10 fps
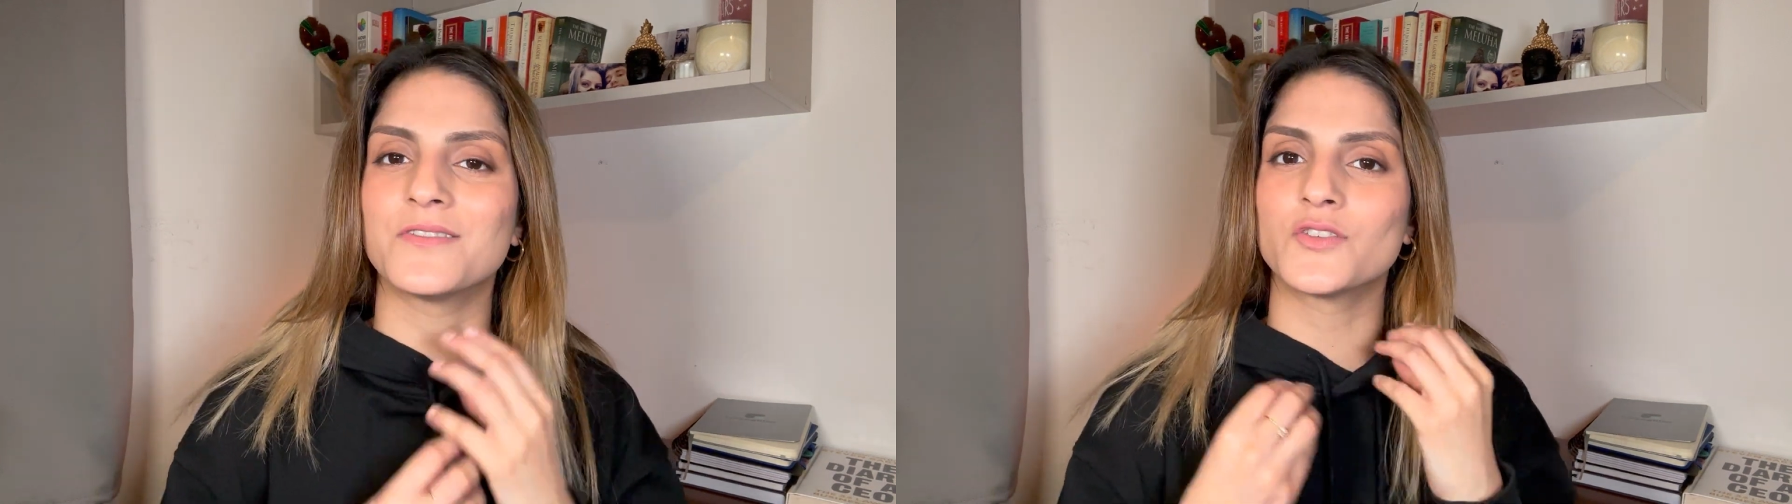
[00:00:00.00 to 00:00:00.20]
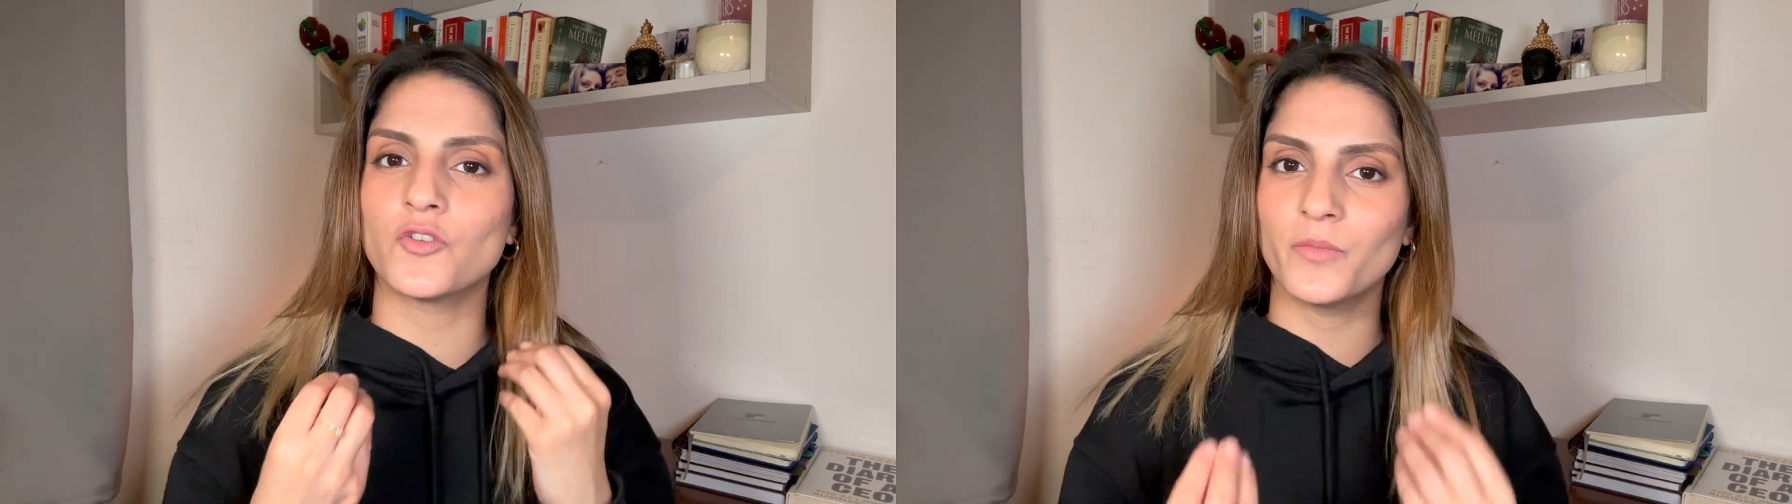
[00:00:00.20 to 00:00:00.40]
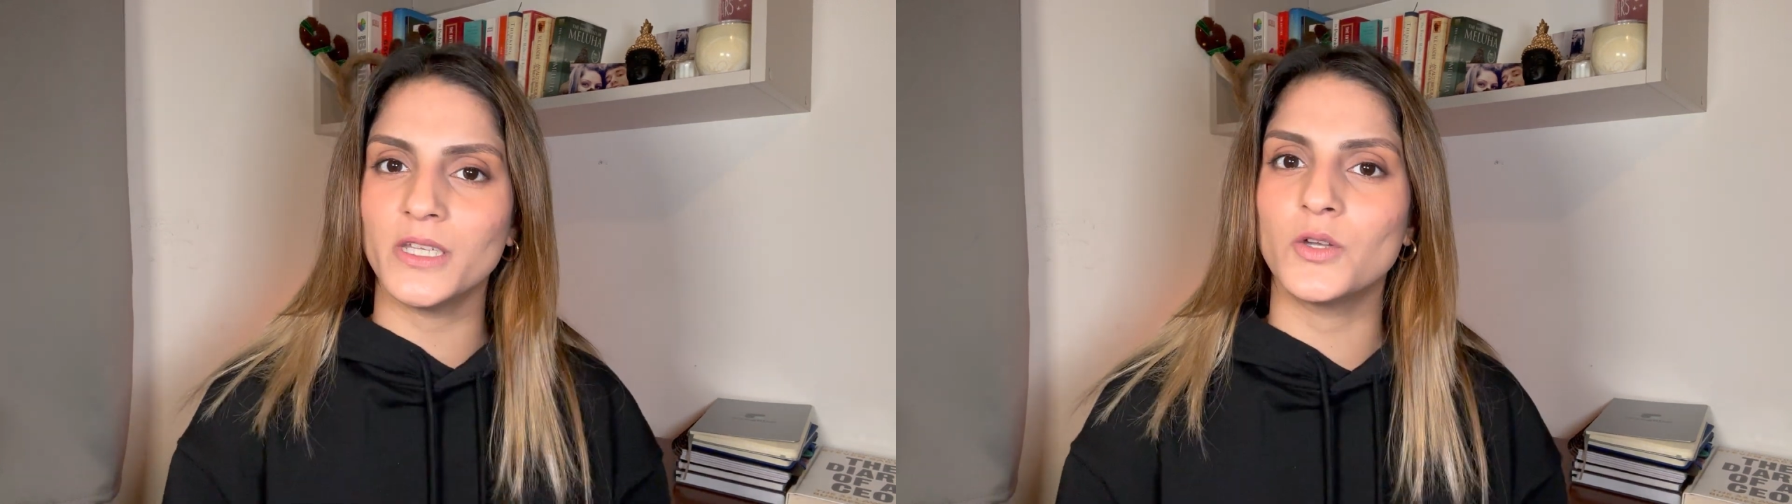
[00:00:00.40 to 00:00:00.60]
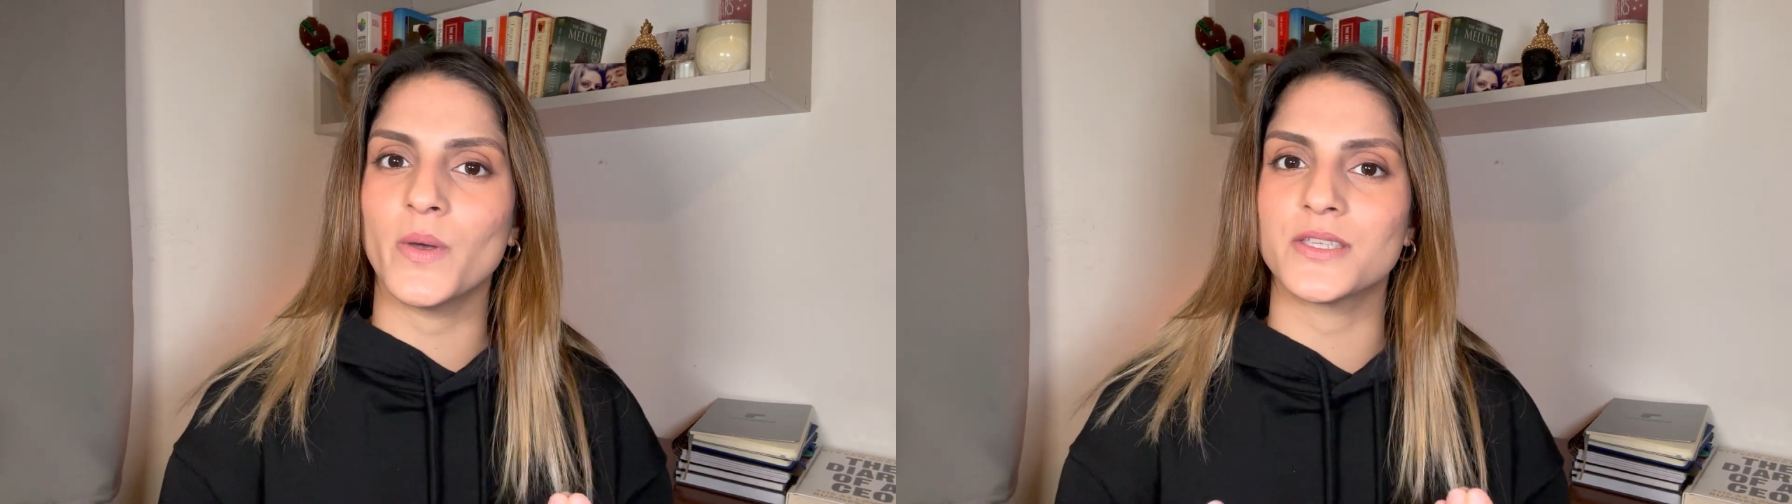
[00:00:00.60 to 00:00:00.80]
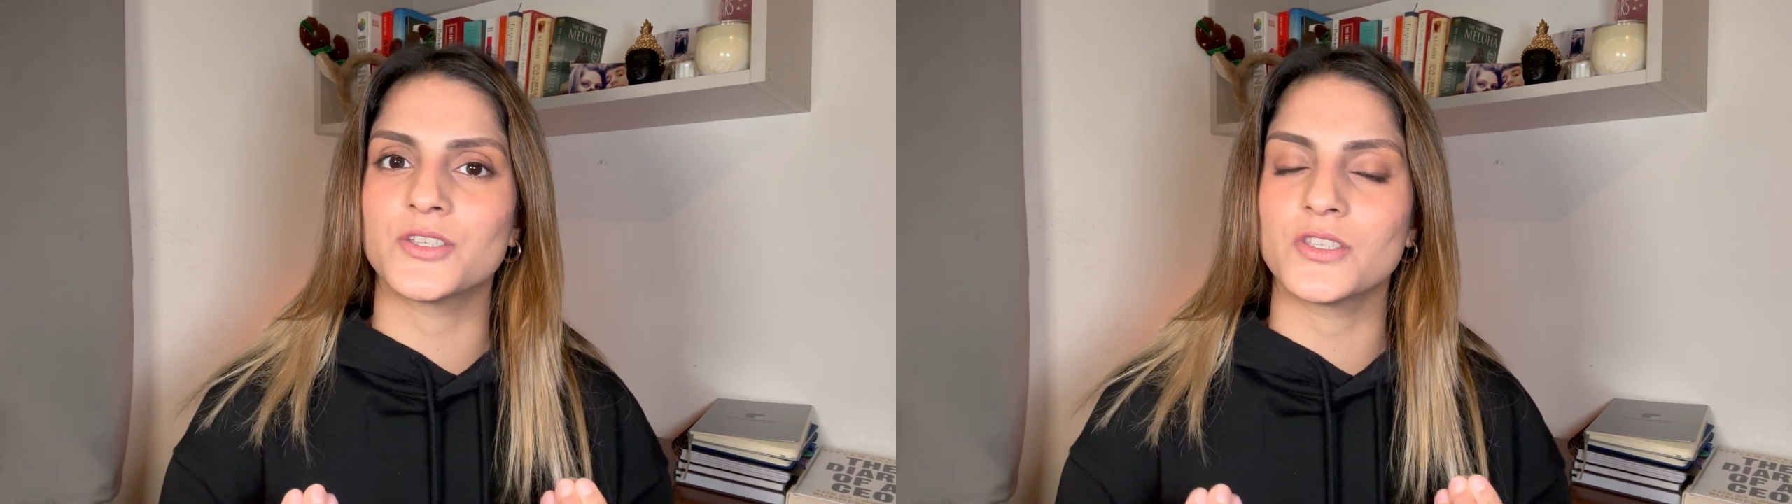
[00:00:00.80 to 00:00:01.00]
so many
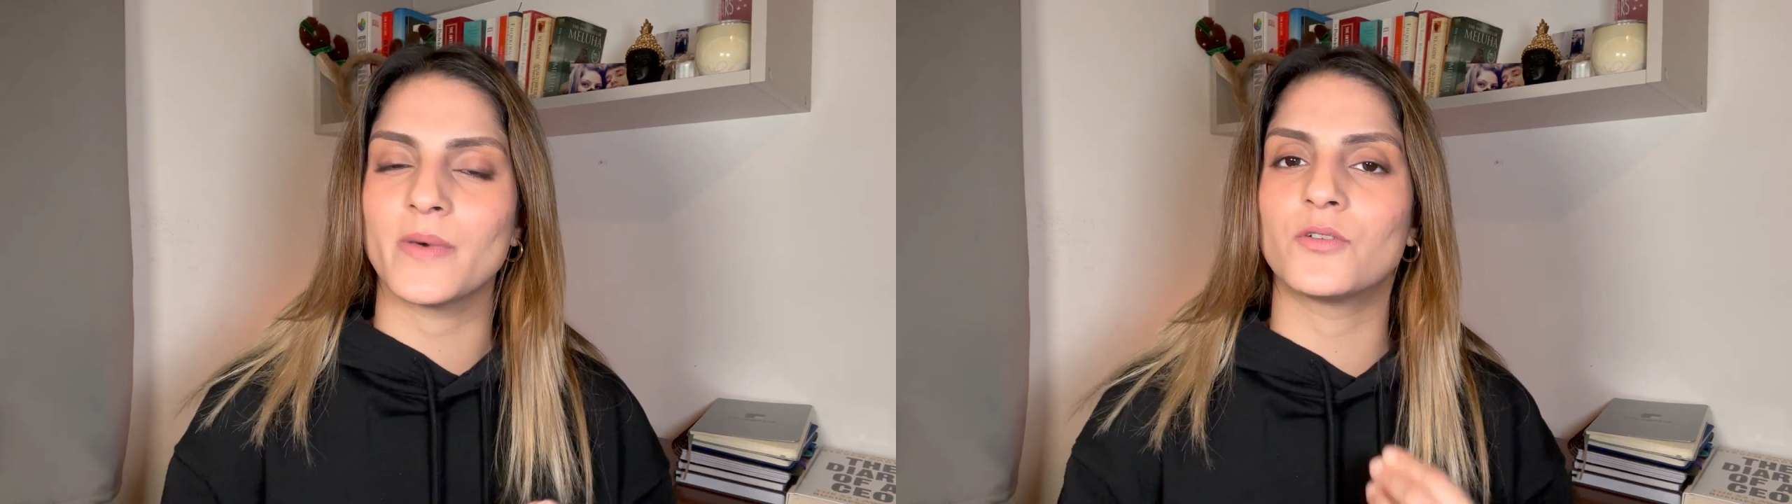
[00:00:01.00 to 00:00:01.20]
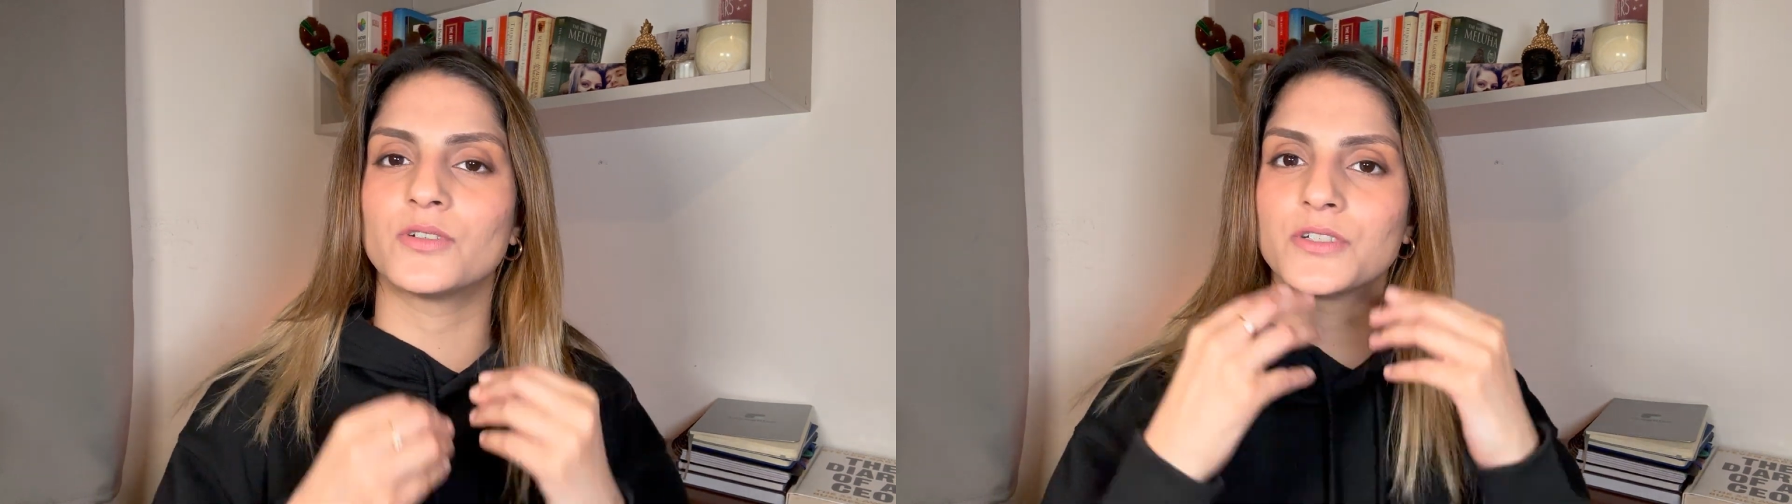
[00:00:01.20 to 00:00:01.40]
questions about